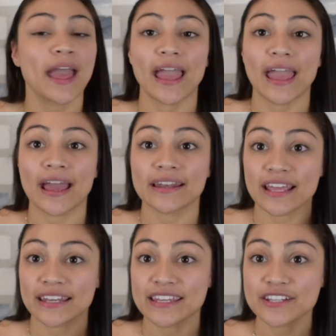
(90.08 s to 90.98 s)
And
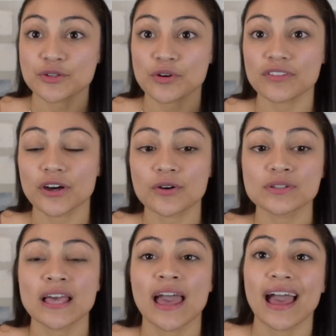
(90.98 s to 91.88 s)
I needed 2 of
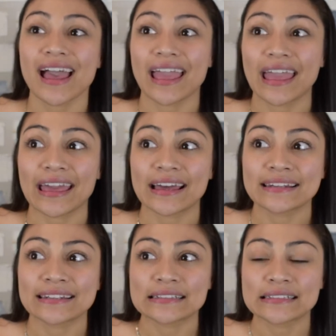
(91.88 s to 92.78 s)
those
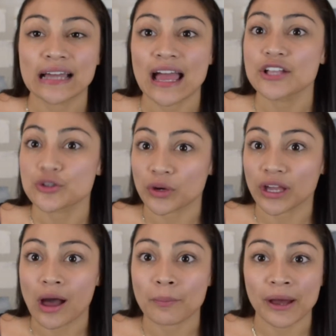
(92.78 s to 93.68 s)
and joint
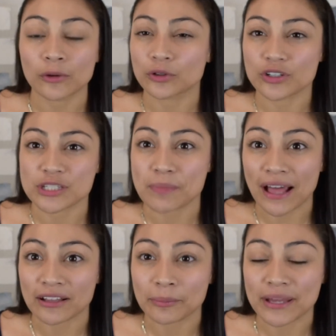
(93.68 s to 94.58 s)
compound or
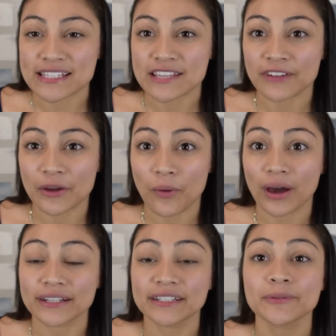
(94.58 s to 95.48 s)
spackling paste if I
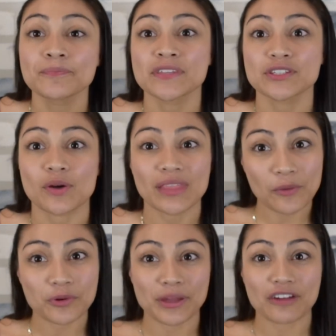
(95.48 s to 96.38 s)
wanted. So that
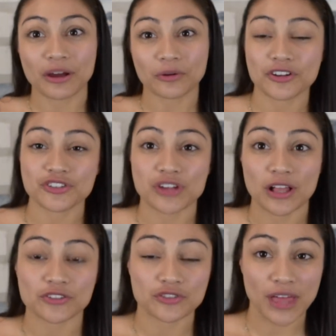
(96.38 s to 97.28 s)
would be around
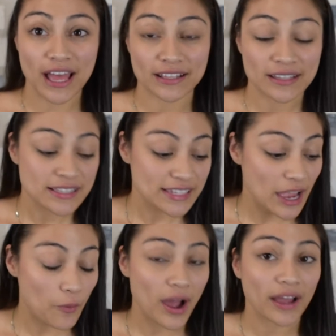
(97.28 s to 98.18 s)
$100 for that
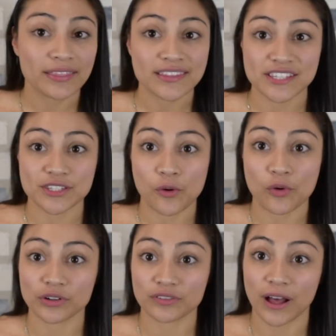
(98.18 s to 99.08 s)
DIY. This is a
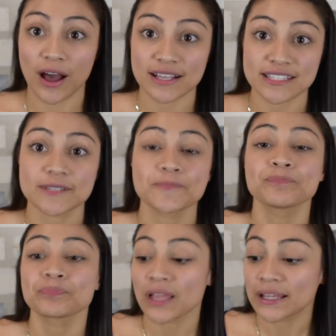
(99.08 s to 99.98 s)
quarter of the cost.
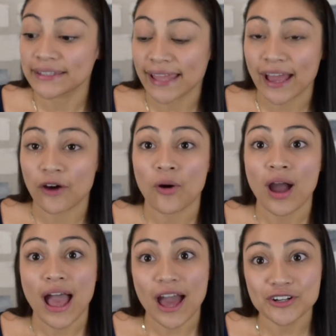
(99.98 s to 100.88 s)
Now,
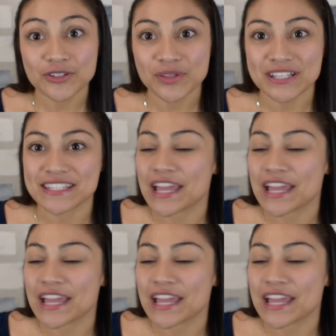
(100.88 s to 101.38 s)
how to do this